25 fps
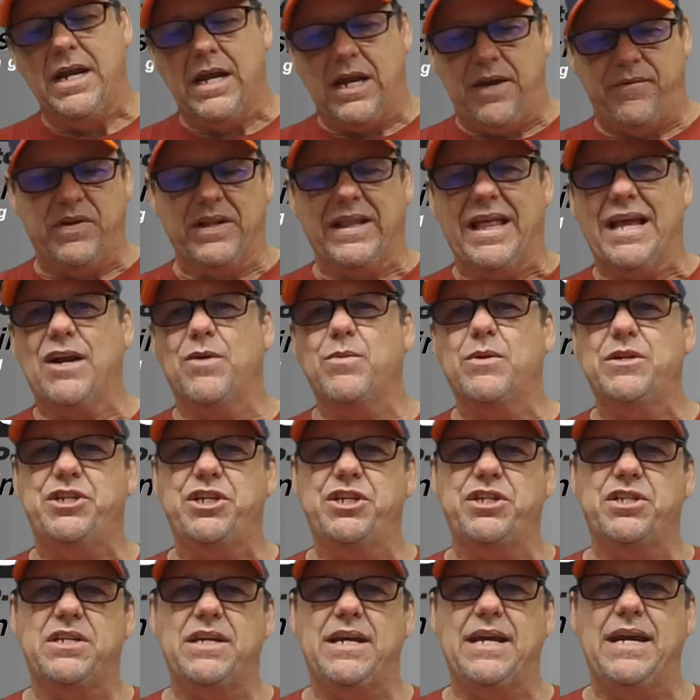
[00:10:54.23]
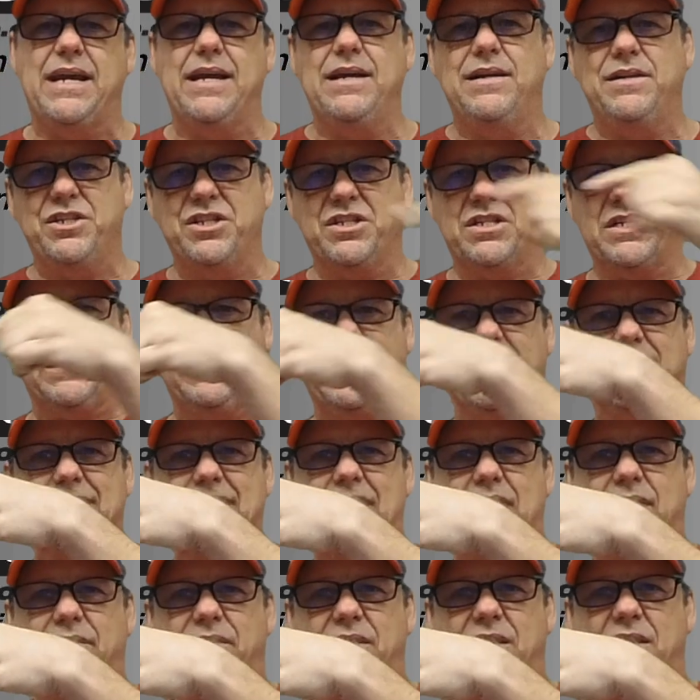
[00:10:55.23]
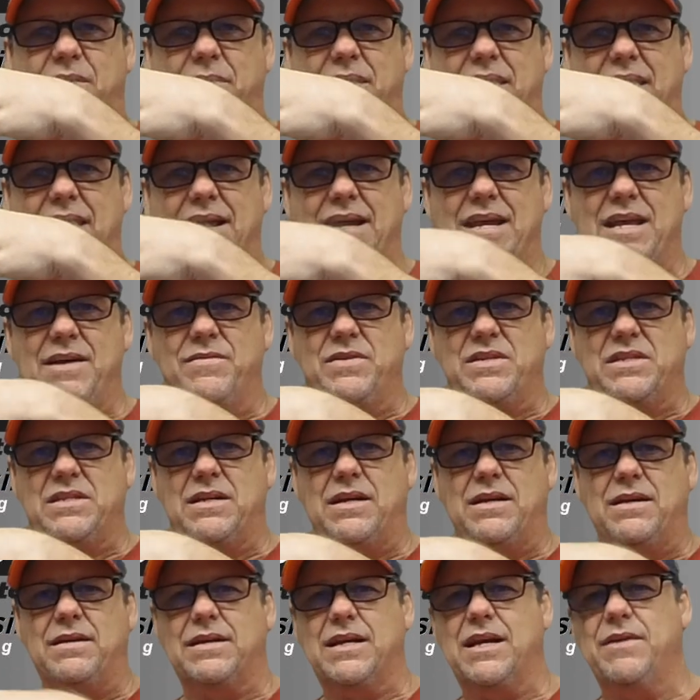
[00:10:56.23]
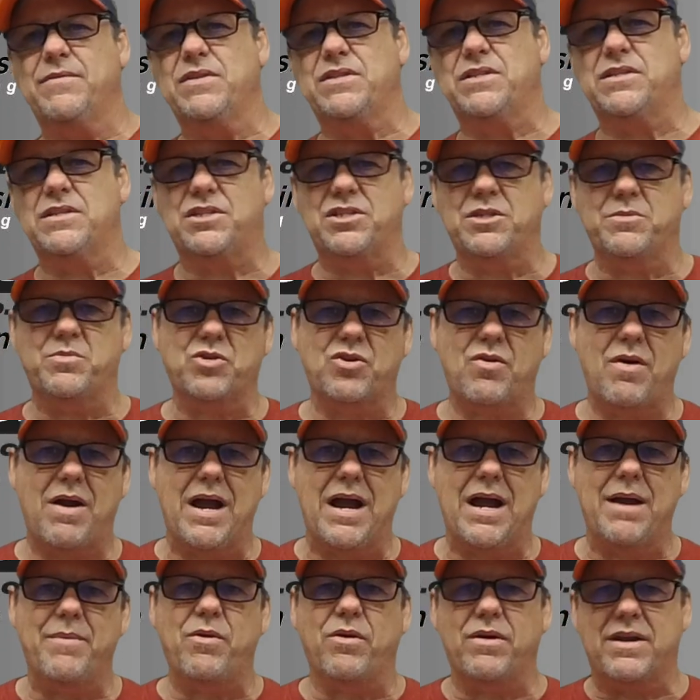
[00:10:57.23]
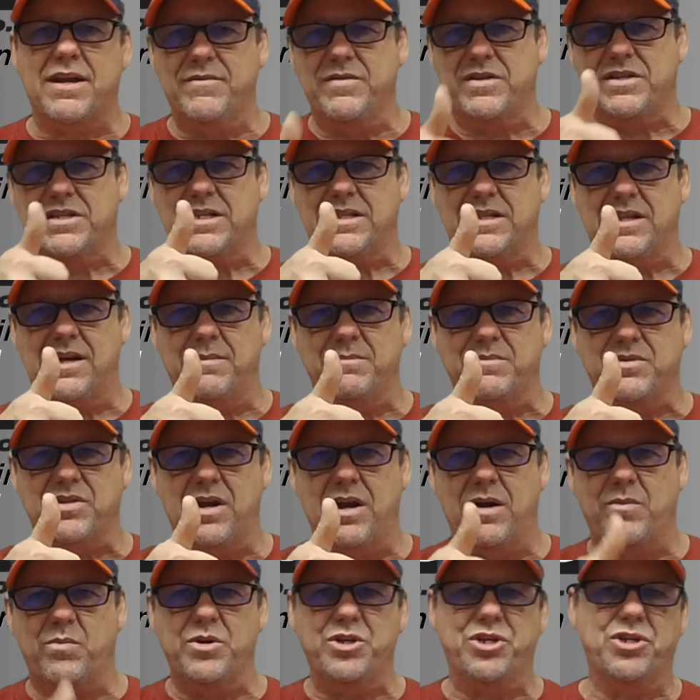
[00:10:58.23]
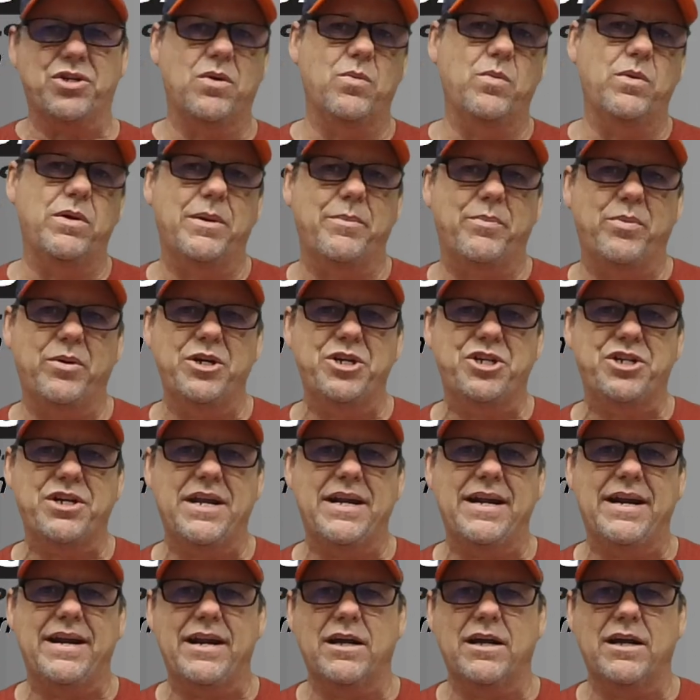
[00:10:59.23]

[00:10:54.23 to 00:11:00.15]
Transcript: If you like what you see, just click down there, man. Give us a subscribe or give us a thumbs up. We sure would appreciate it.